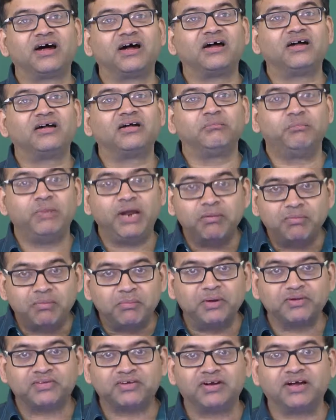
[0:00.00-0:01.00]
minimum
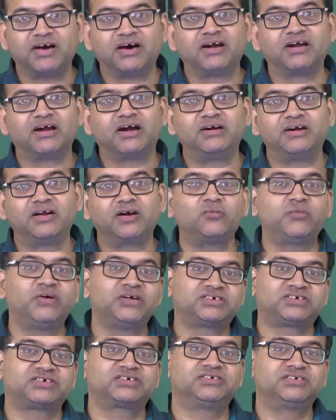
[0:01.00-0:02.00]
SNR under which
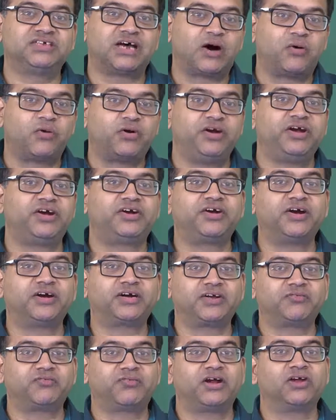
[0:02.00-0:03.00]
our iterative
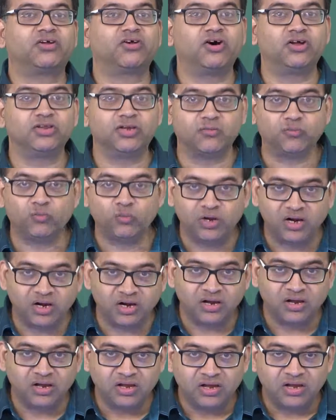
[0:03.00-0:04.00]
algorithm will
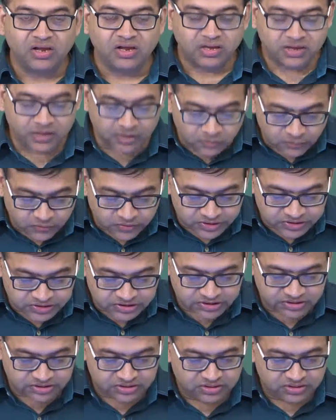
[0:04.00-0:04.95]
converge?